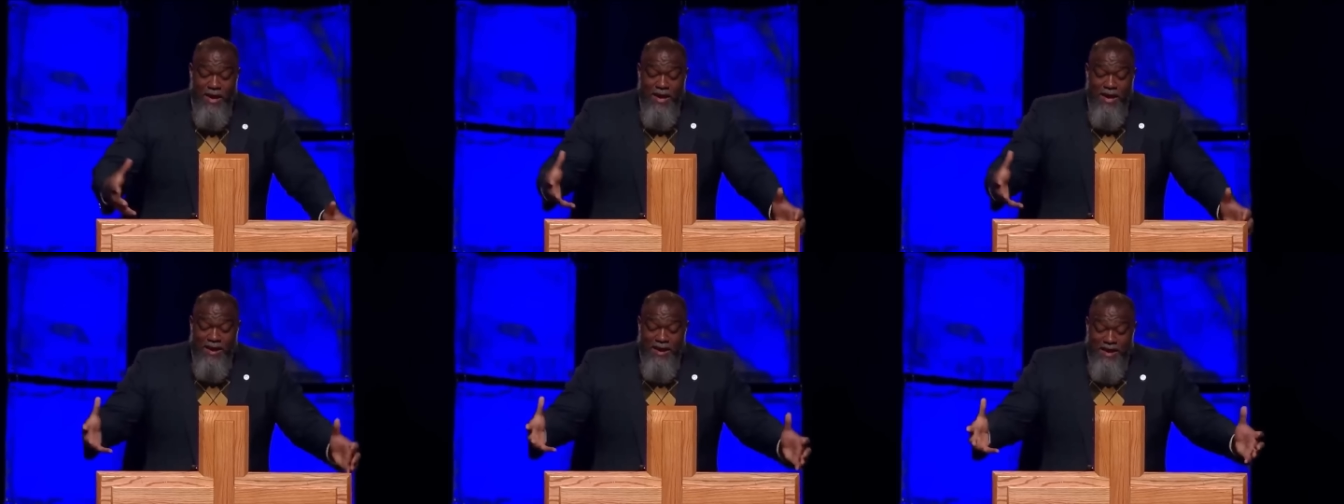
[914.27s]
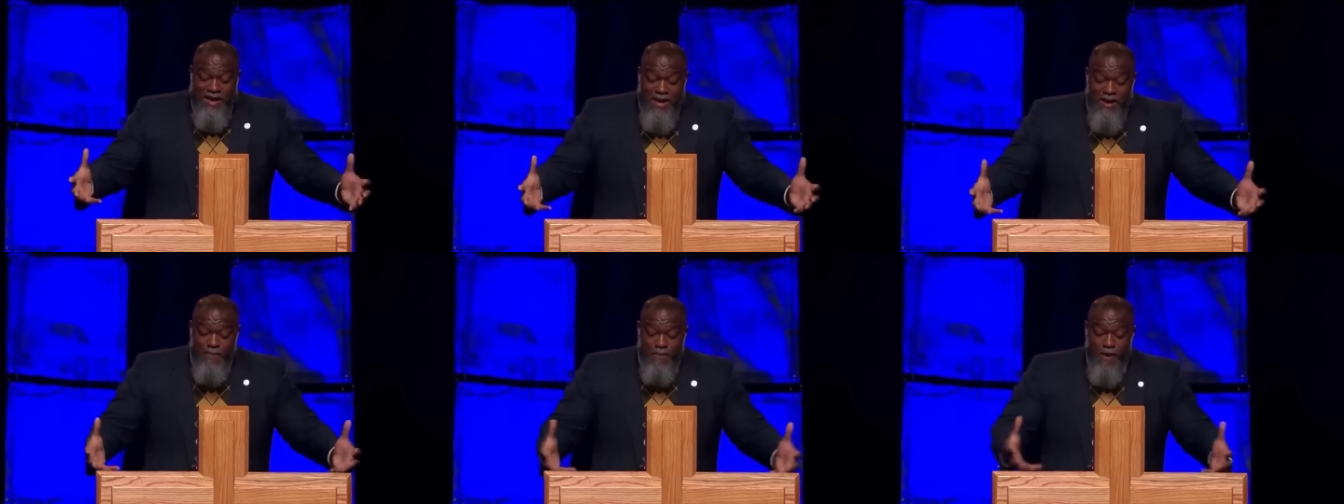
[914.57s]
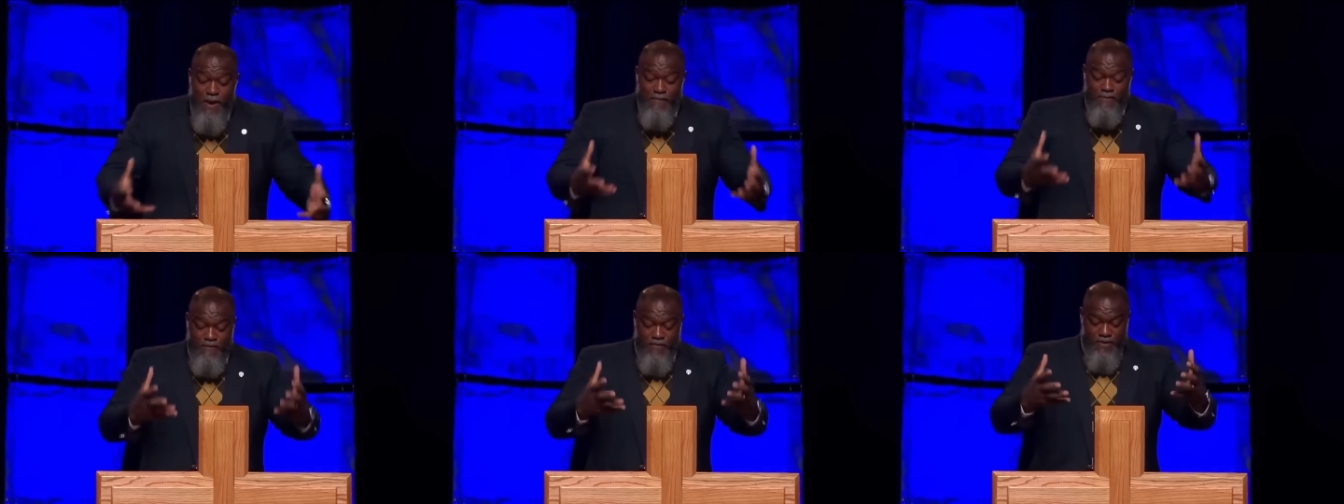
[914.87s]
heap
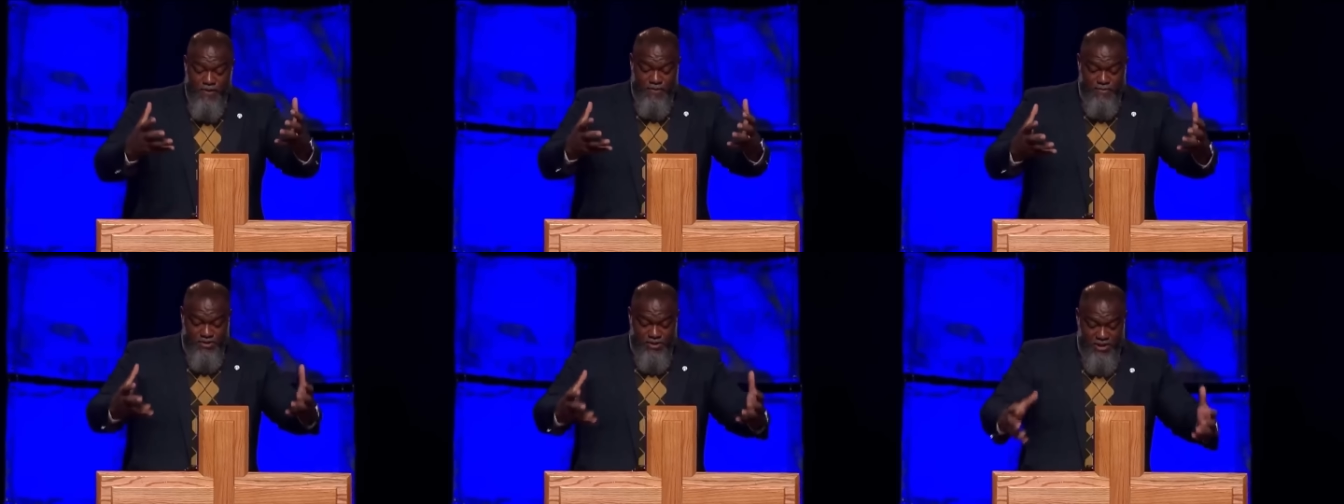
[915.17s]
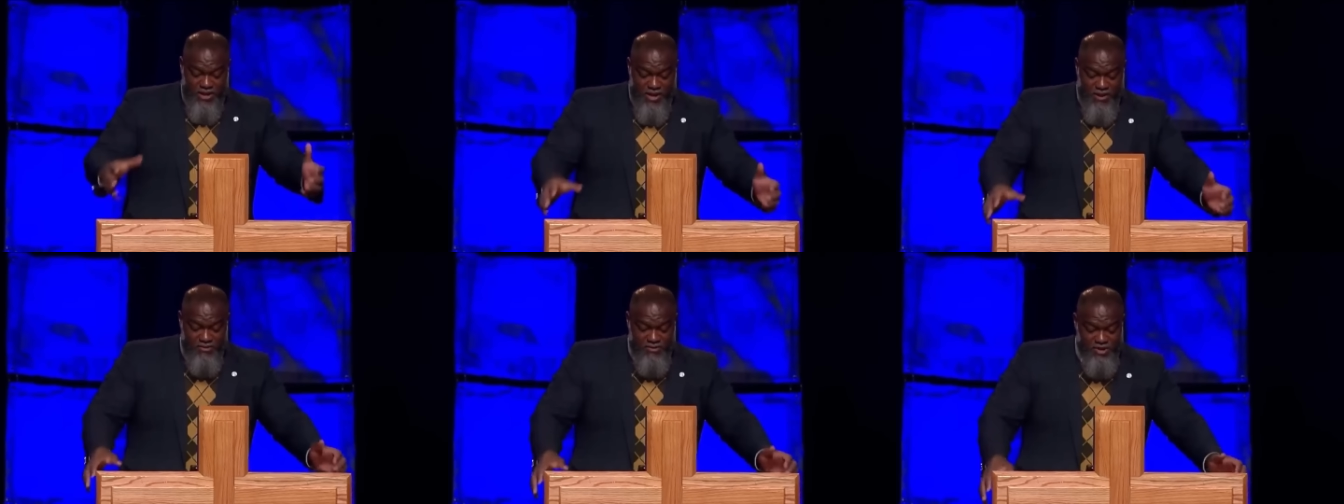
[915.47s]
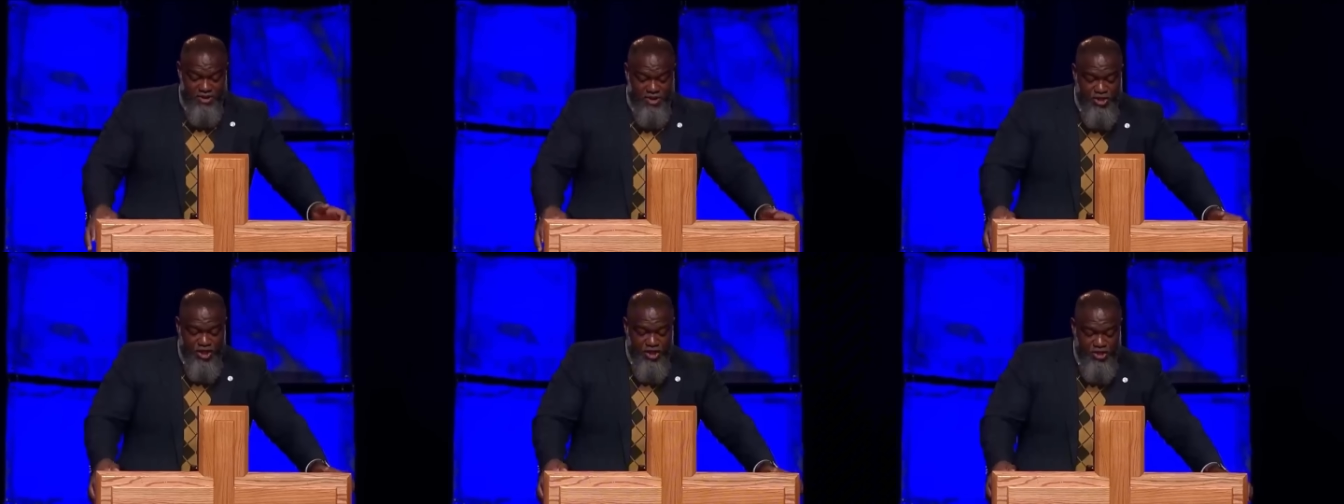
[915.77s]
up for themselves
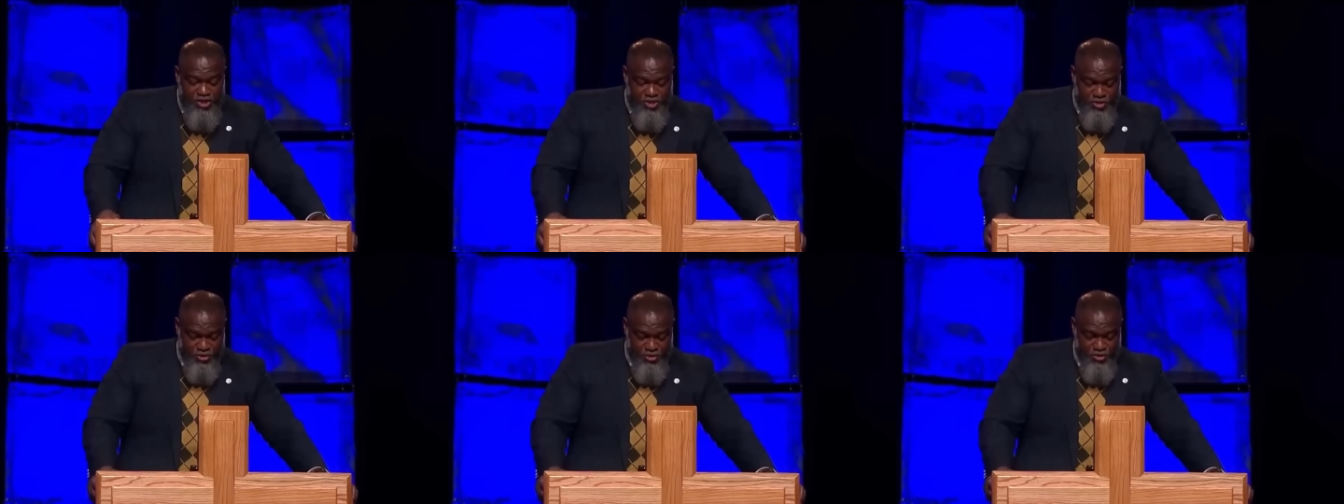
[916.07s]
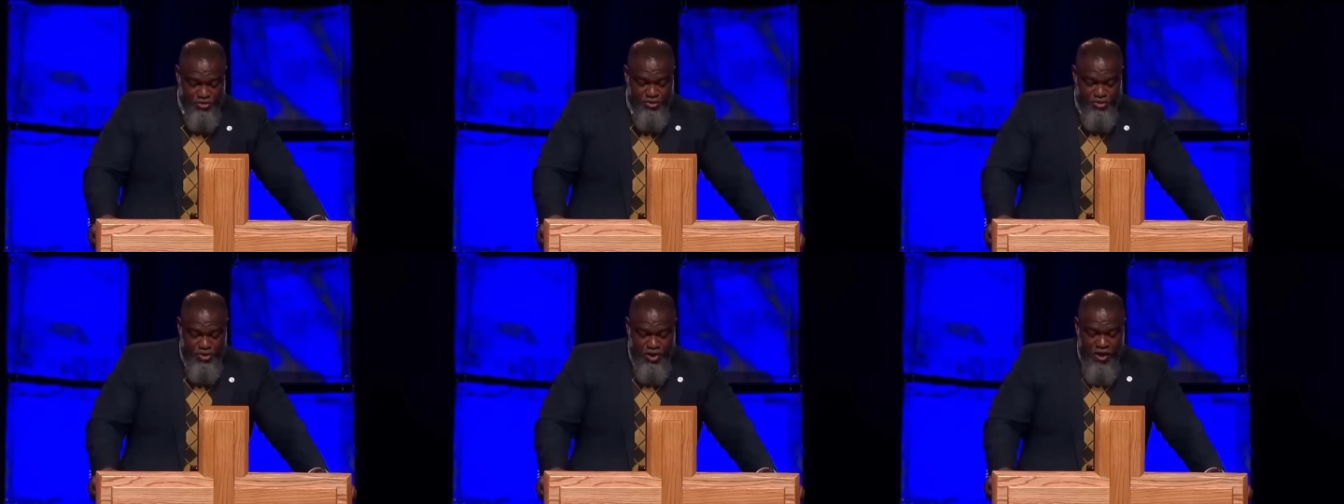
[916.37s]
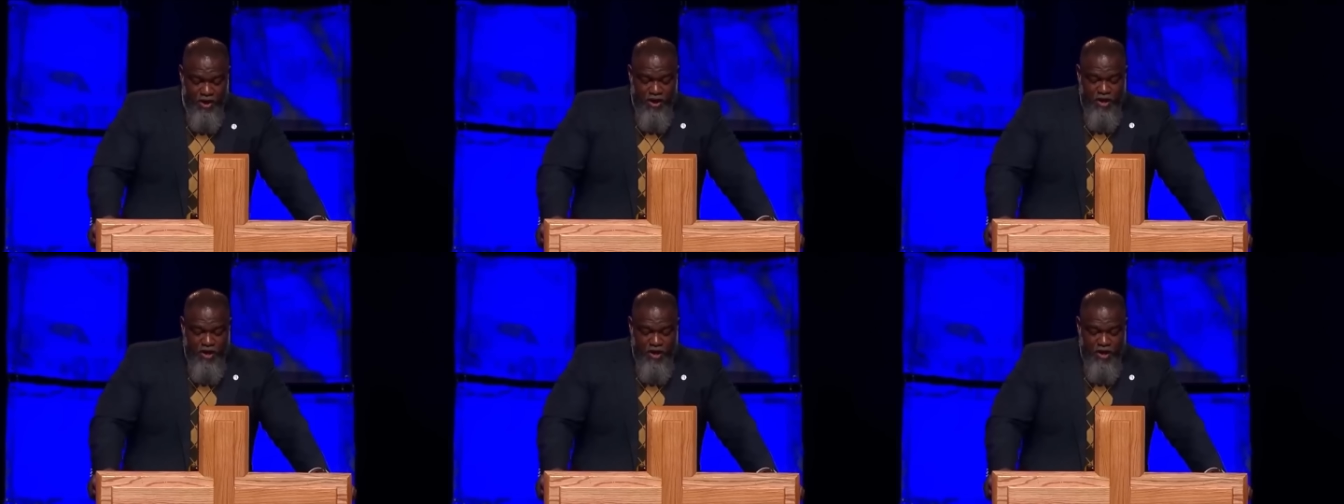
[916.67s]
teachers